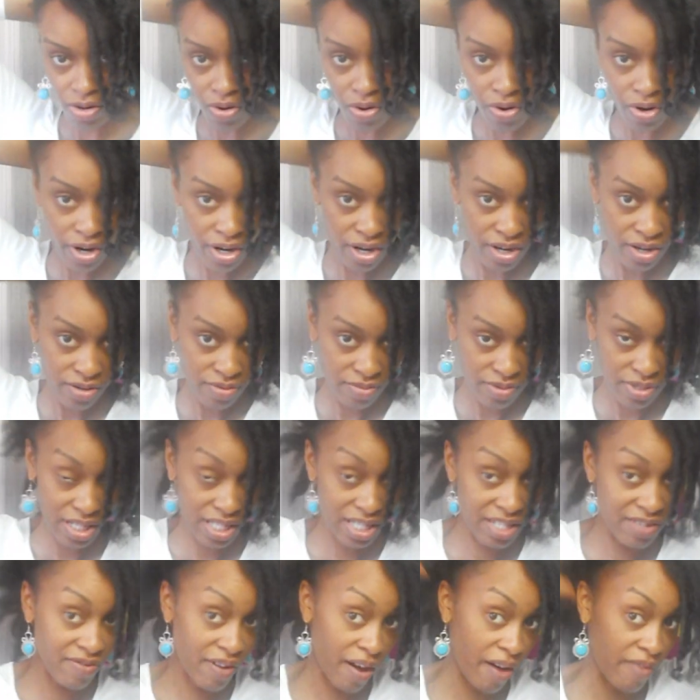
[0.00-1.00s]
or
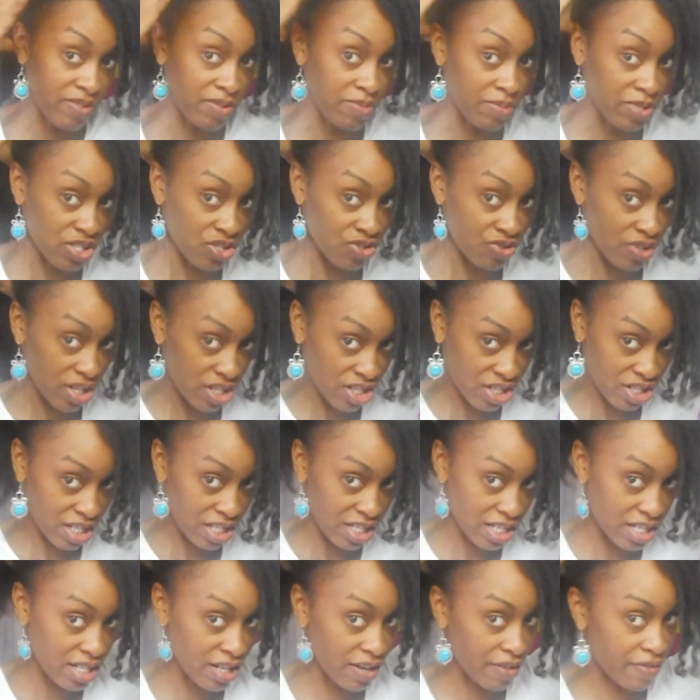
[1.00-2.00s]
doesn't even have to be stretched,
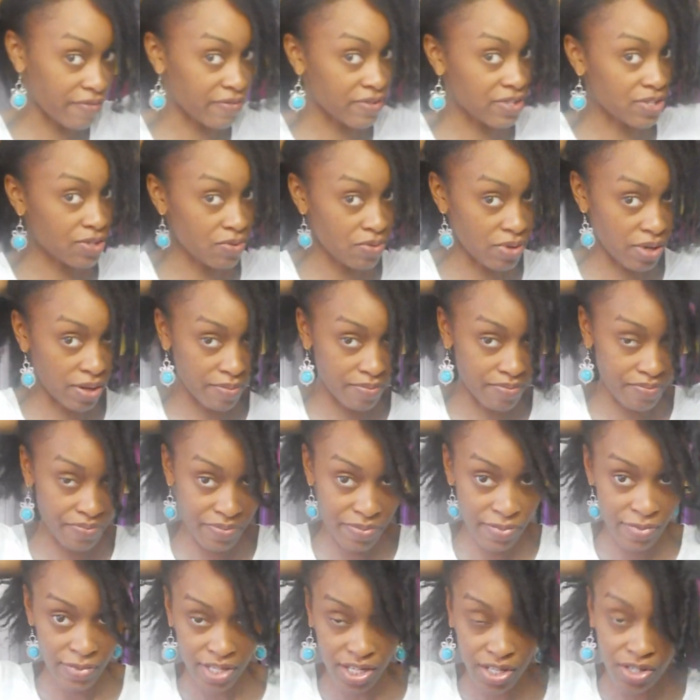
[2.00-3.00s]
just enough
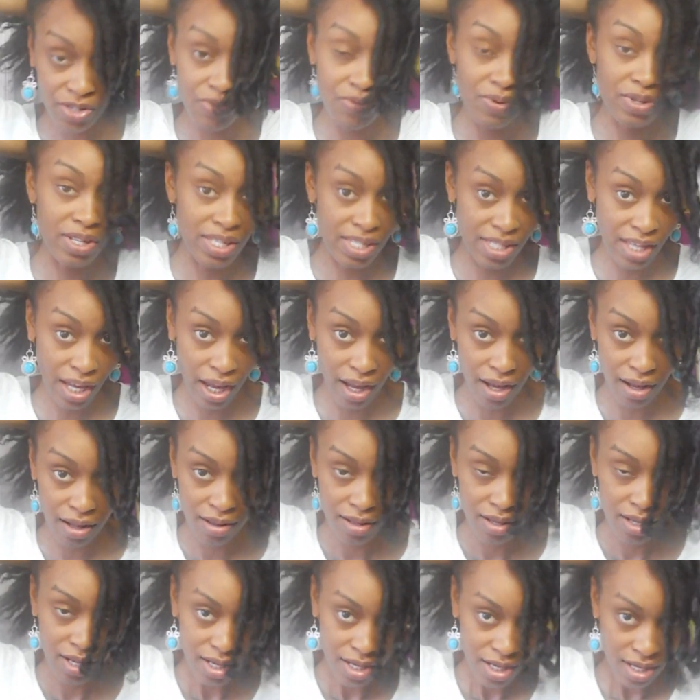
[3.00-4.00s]
to do this style,
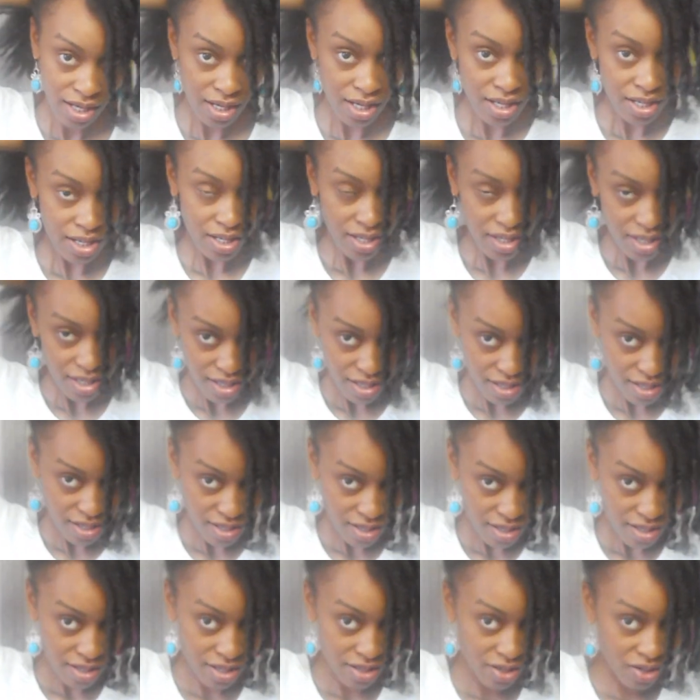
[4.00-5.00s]

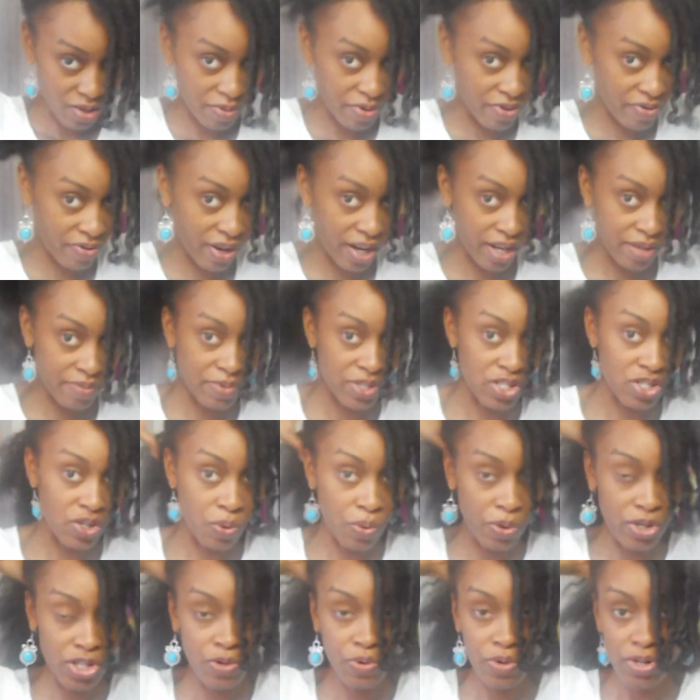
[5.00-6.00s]
you'll be fine. So
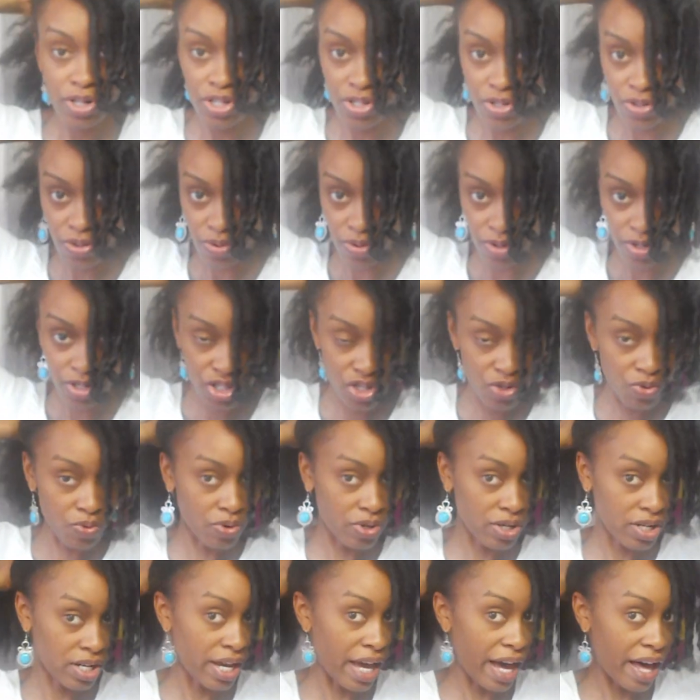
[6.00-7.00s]
what you want to do is you
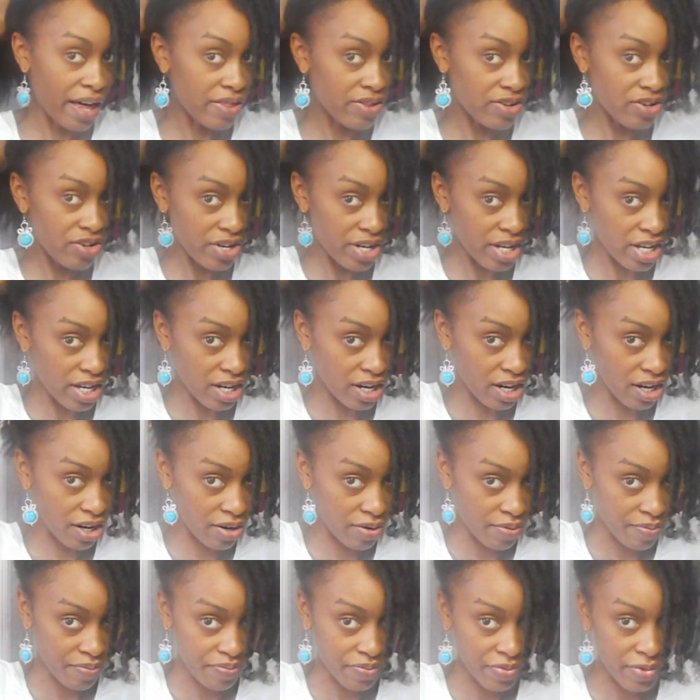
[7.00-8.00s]
want to gather your hair
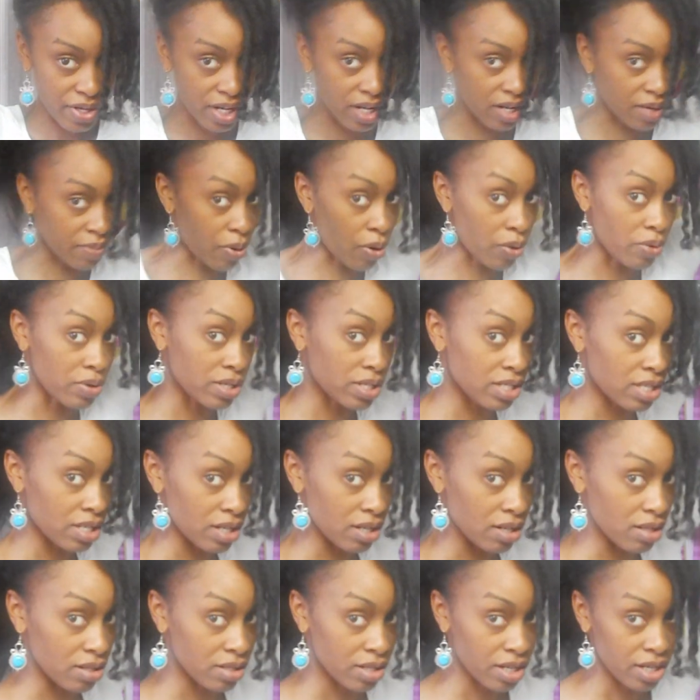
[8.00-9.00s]
in a
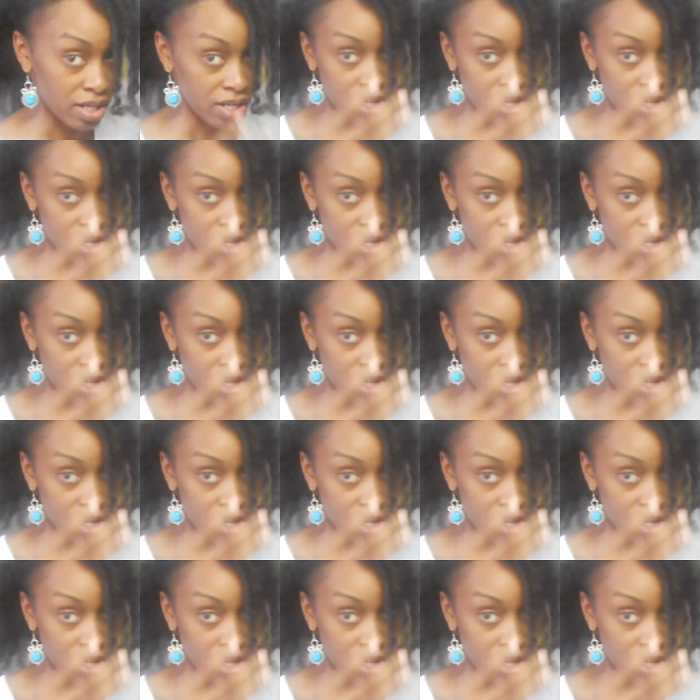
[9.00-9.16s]
ponytail.